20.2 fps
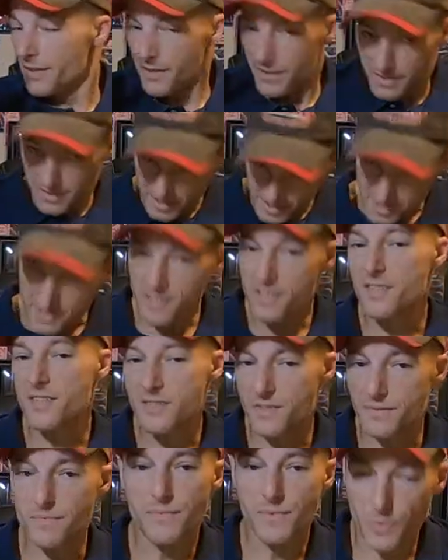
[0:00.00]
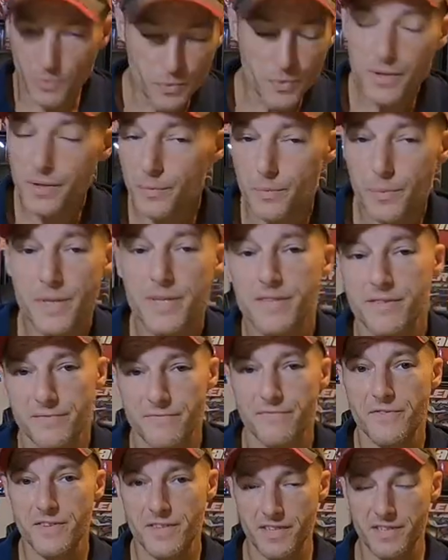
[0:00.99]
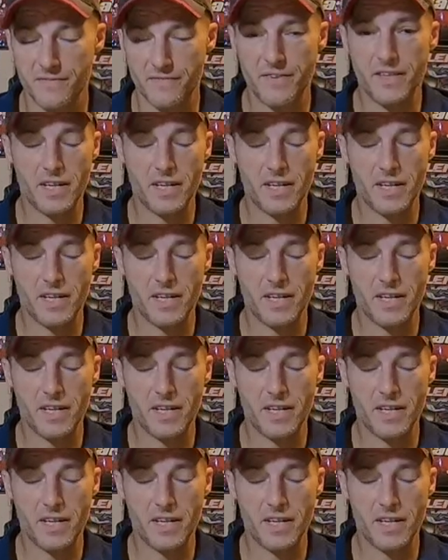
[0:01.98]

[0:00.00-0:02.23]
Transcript: this is the real reason for this